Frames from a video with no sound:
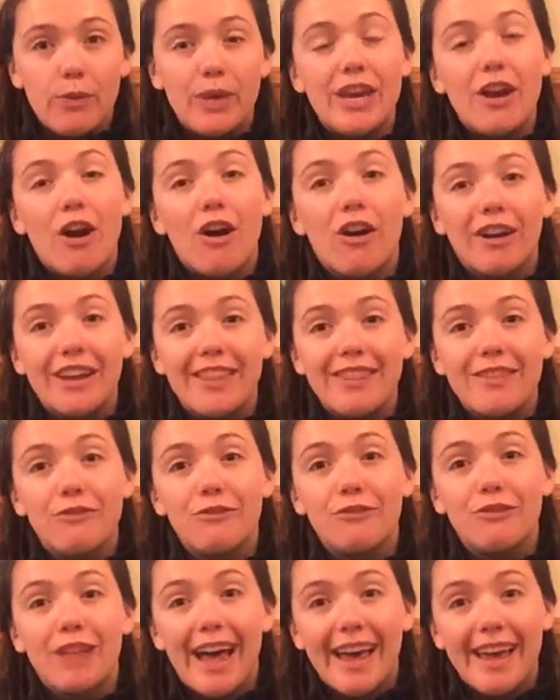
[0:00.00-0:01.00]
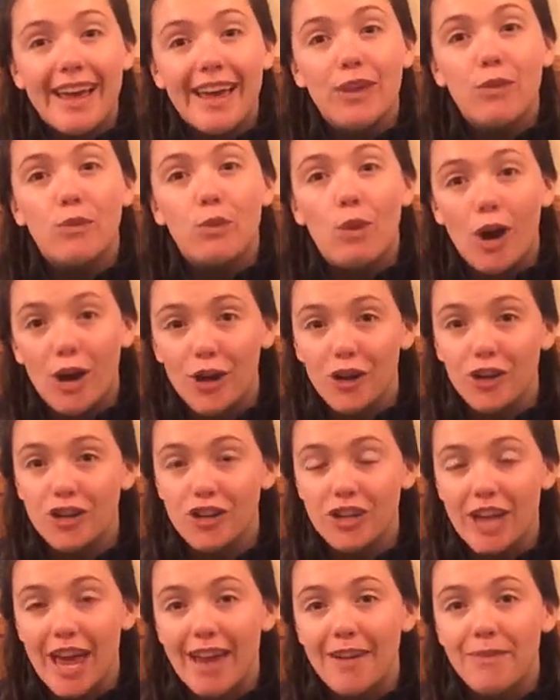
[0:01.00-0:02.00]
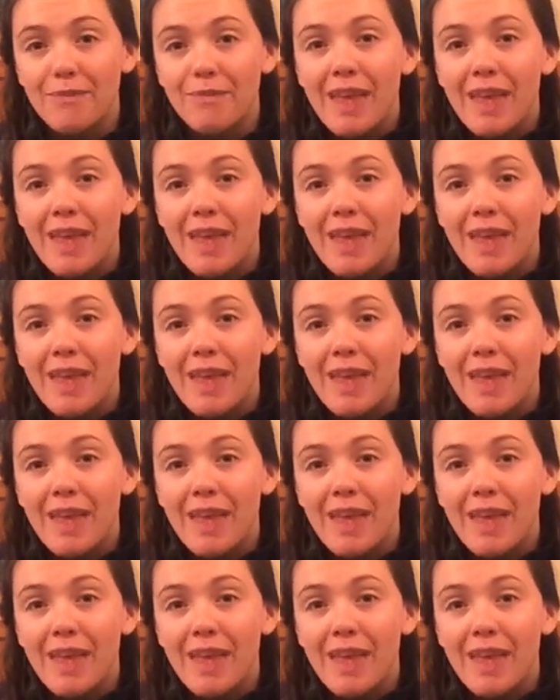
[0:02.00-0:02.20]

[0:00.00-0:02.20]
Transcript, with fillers: we are in the Flathead watershed